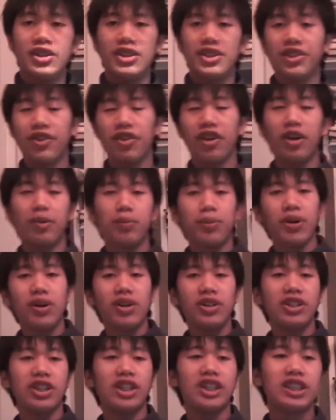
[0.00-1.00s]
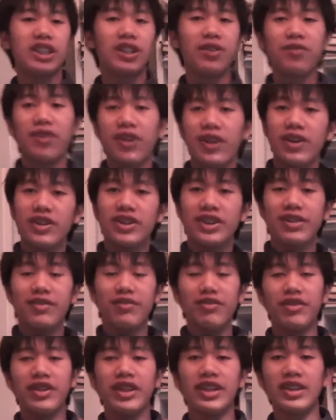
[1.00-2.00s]
So I apologise if there are
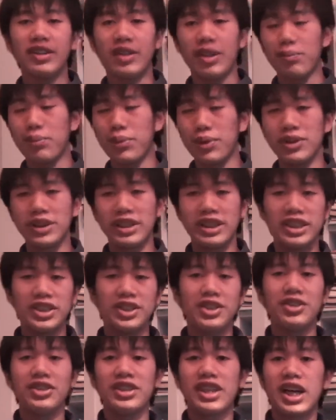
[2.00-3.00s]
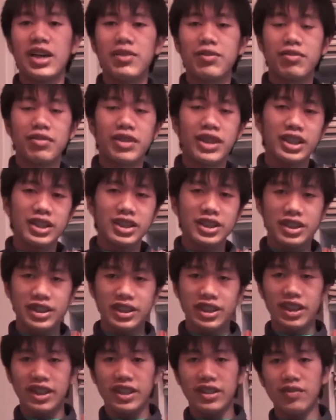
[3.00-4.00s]
something important issues I haven't
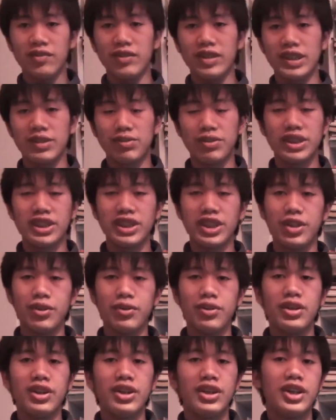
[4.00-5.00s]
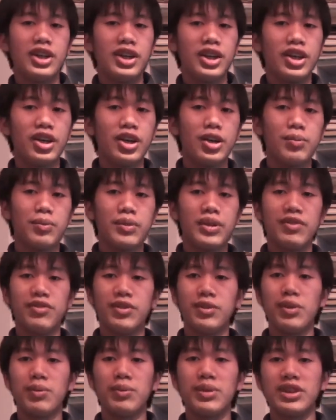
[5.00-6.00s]
raised in this video.
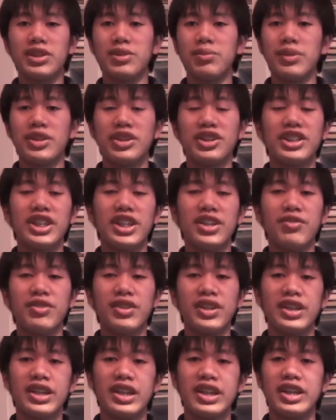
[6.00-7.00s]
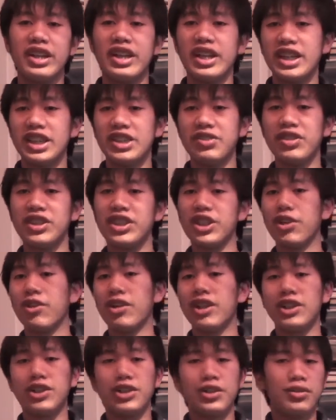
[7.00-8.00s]
If you want me to mention anything in the next video
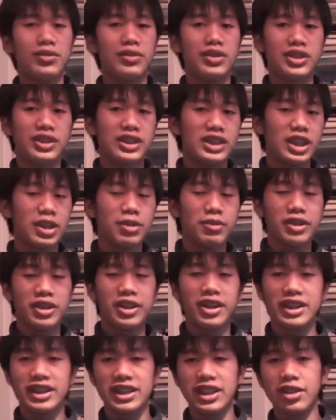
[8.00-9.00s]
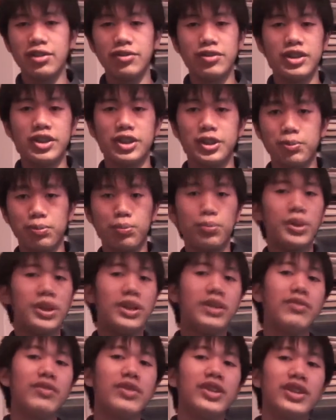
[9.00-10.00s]
I do, just to help you guys out, then just put
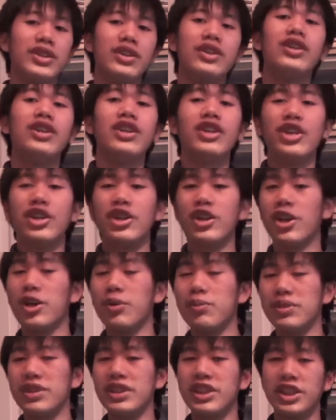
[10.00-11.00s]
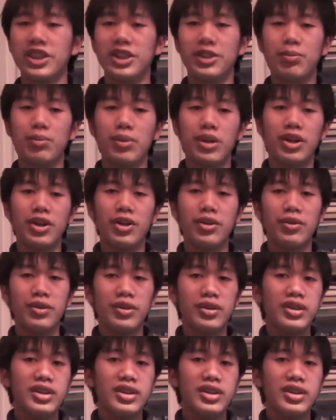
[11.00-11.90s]
it in the comment section below.